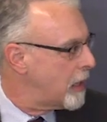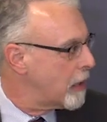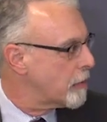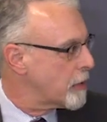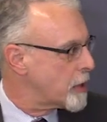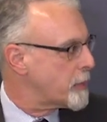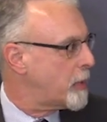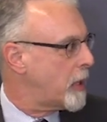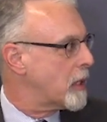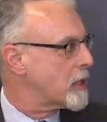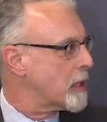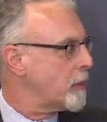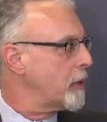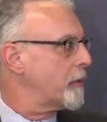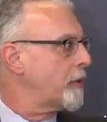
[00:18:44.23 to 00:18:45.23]

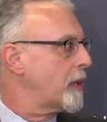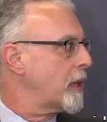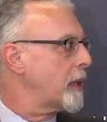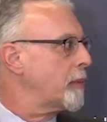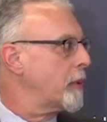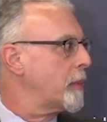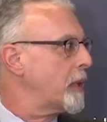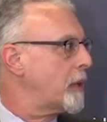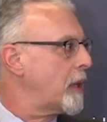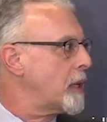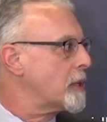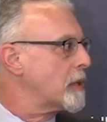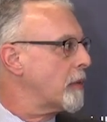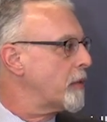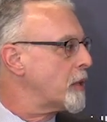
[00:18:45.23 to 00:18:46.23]
responsible for the
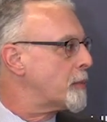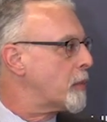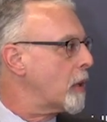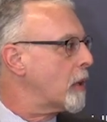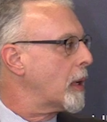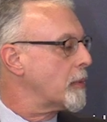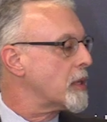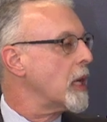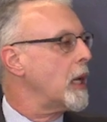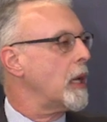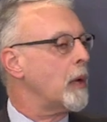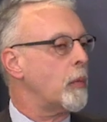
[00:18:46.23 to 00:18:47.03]
implementation of these programs.